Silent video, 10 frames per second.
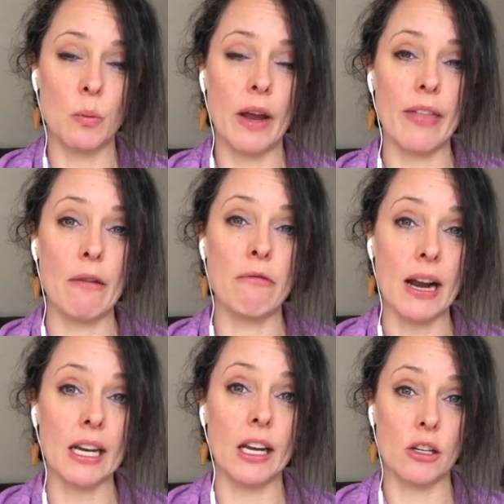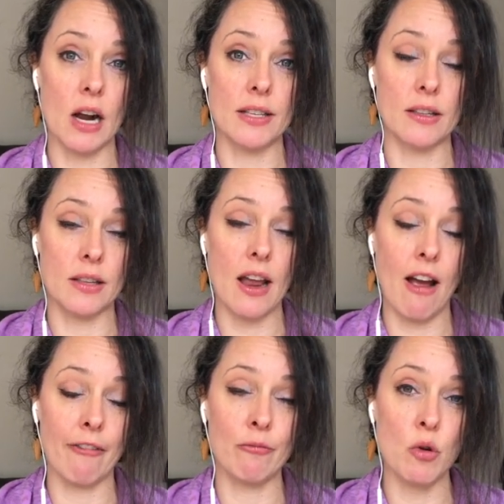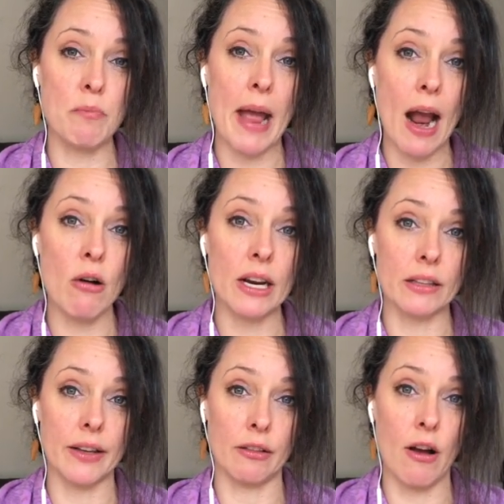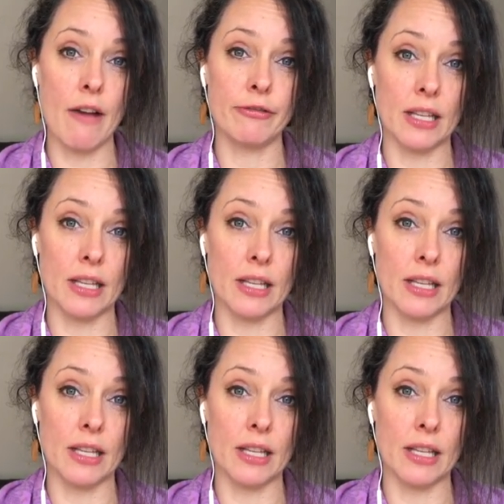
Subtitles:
where they recognize that they have more power in their life